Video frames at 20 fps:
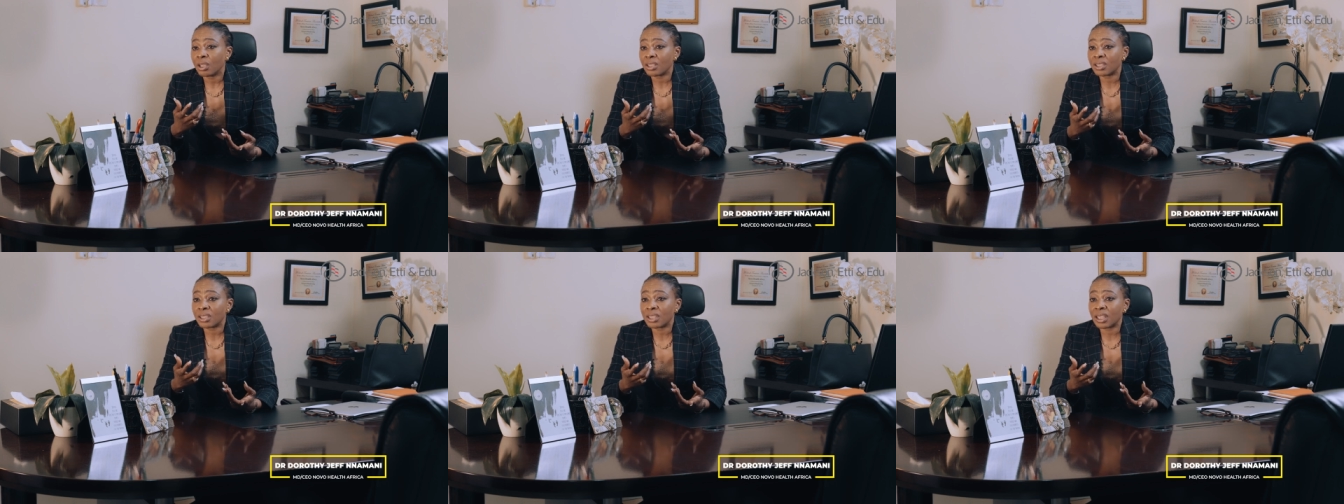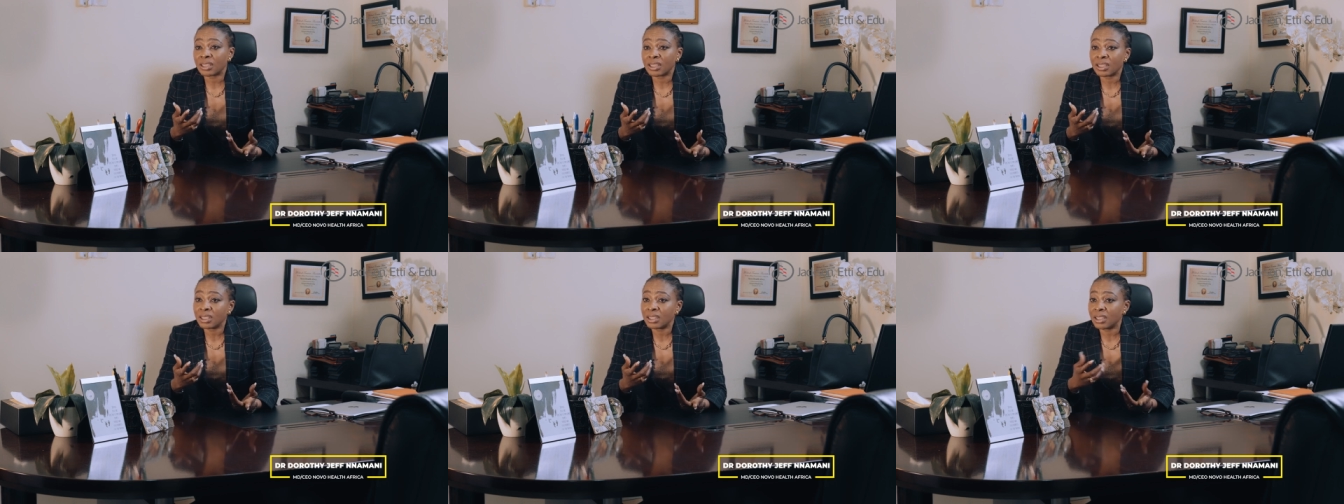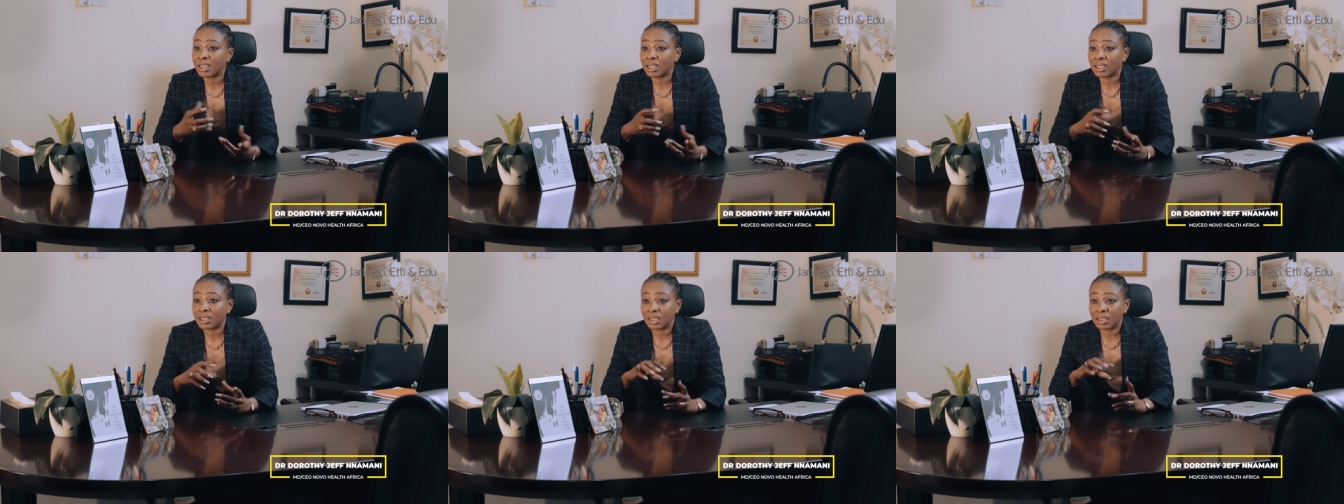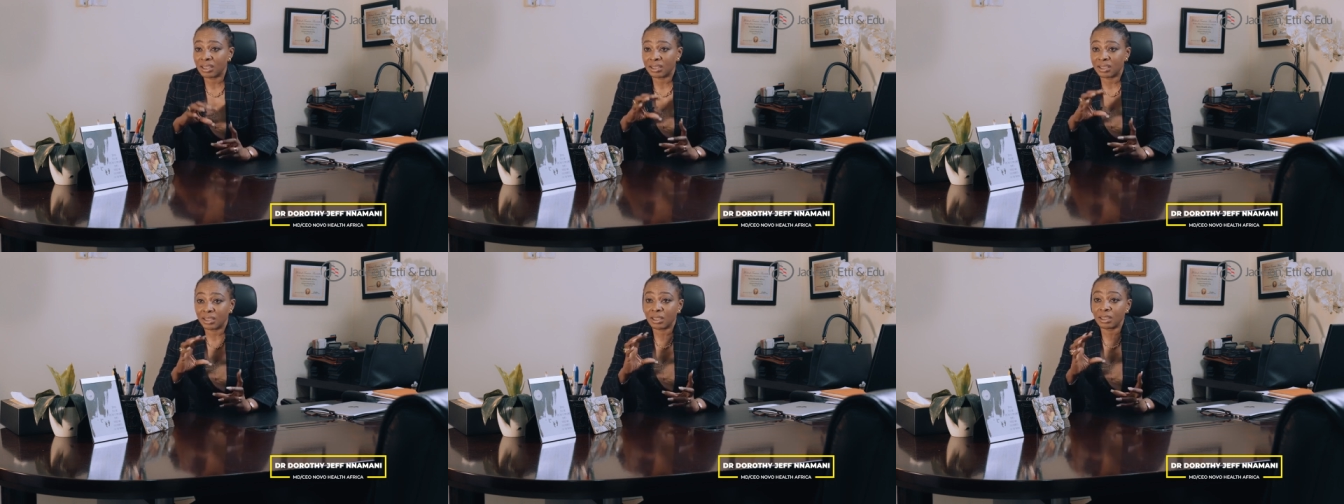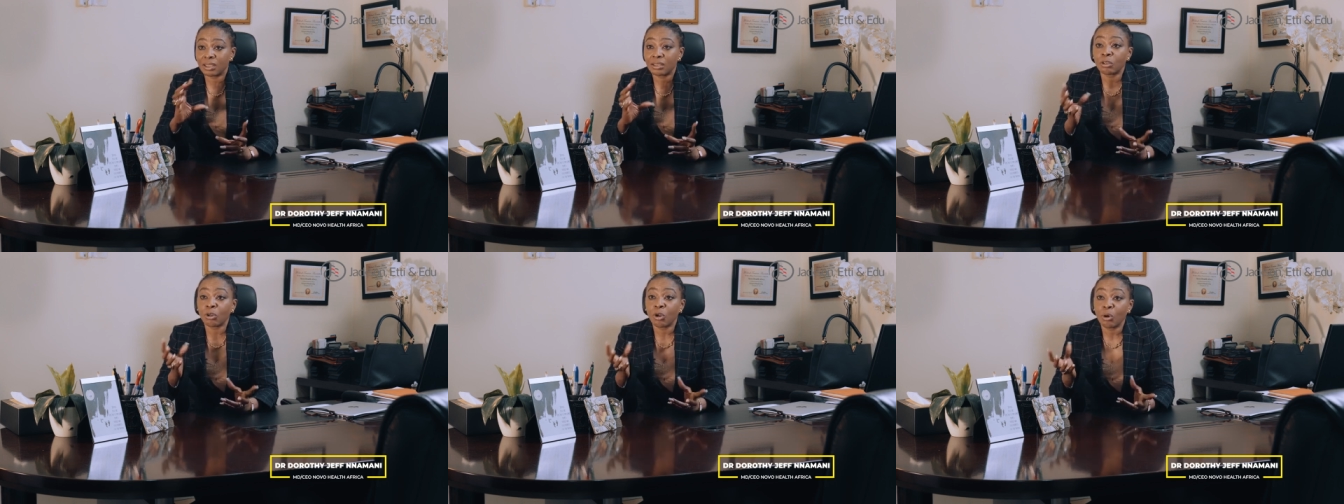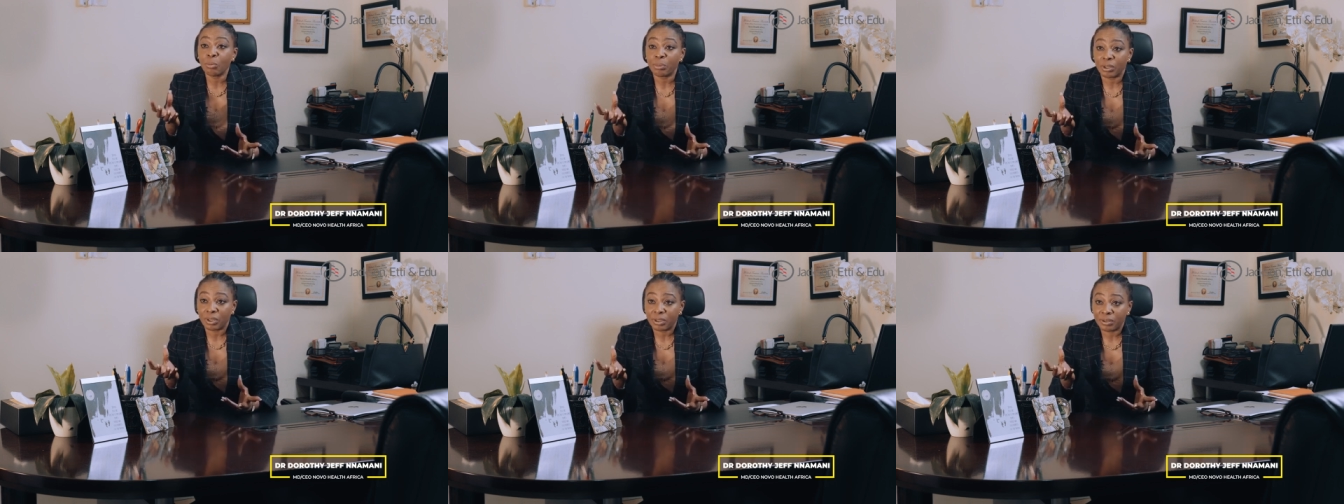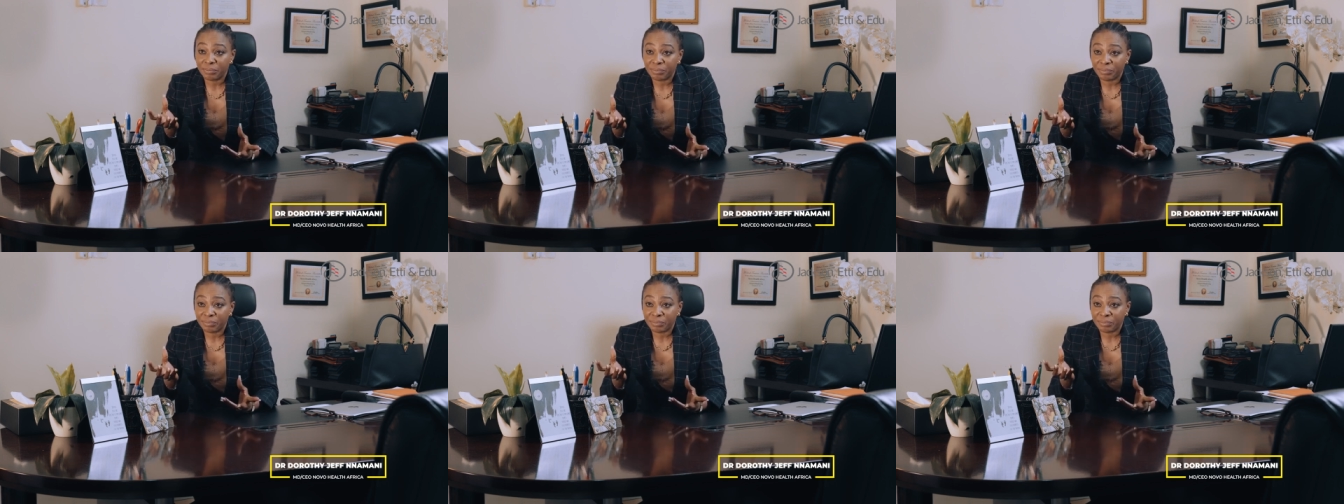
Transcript: statistics is global.